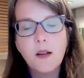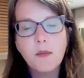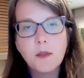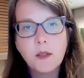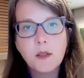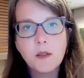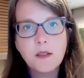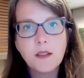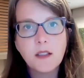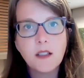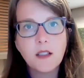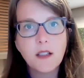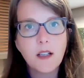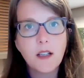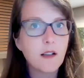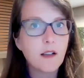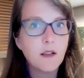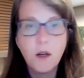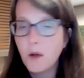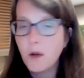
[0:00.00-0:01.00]
using
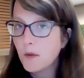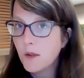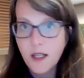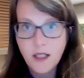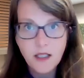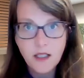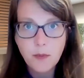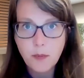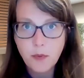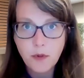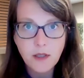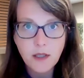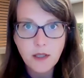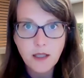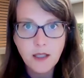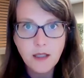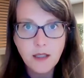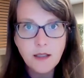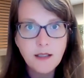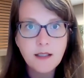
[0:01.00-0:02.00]
our own
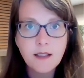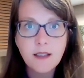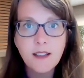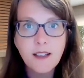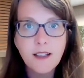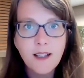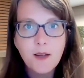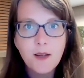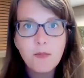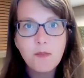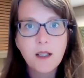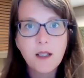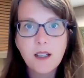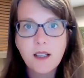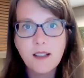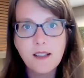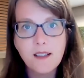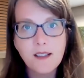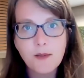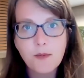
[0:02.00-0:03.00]
expertise,
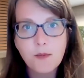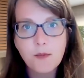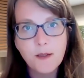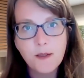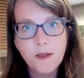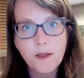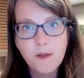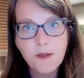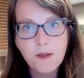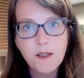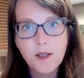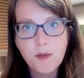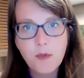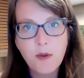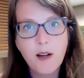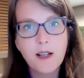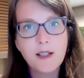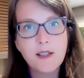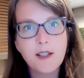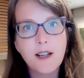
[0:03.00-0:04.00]
because we'll know these
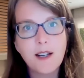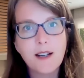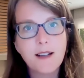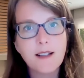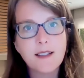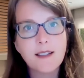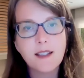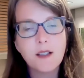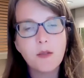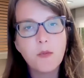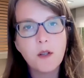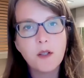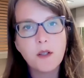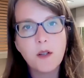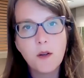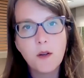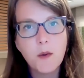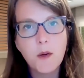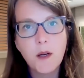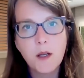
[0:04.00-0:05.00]
projects and we'll
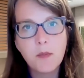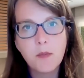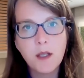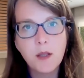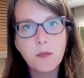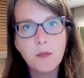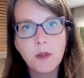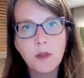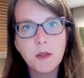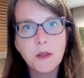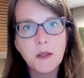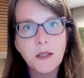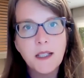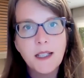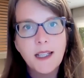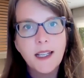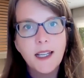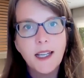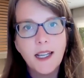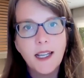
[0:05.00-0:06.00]
know our people,
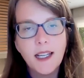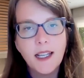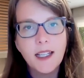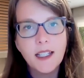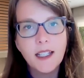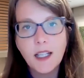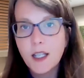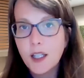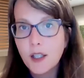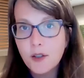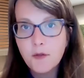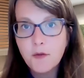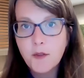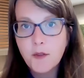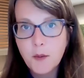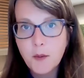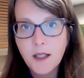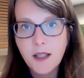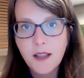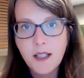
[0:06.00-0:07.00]
and
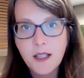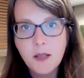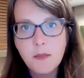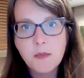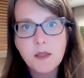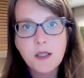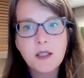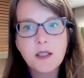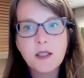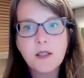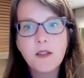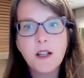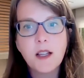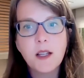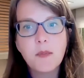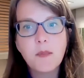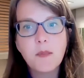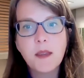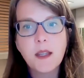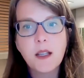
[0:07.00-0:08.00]
interviewing them to
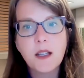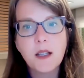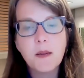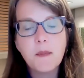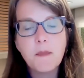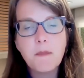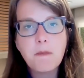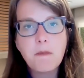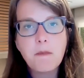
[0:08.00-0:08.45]
develop the